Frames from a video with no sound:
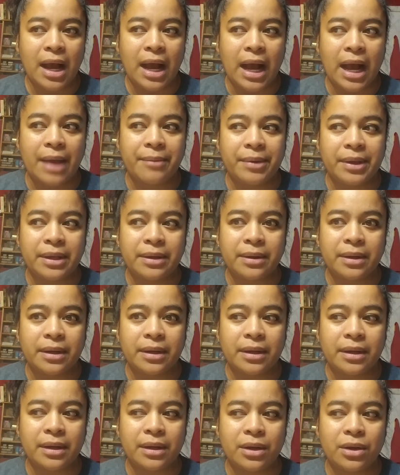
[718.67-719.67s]
I mean,
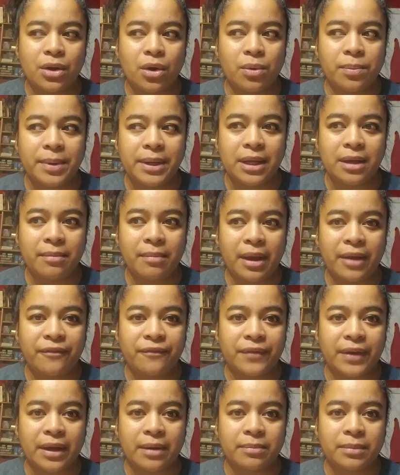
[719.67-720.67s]
nobody in my
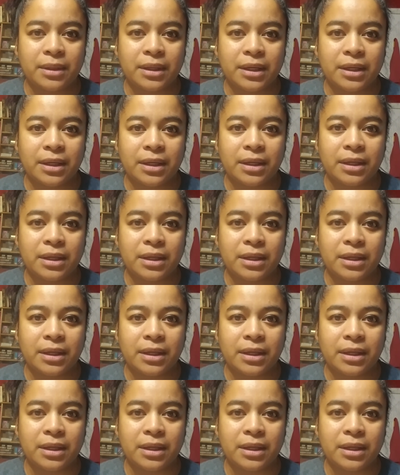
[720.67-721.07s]
family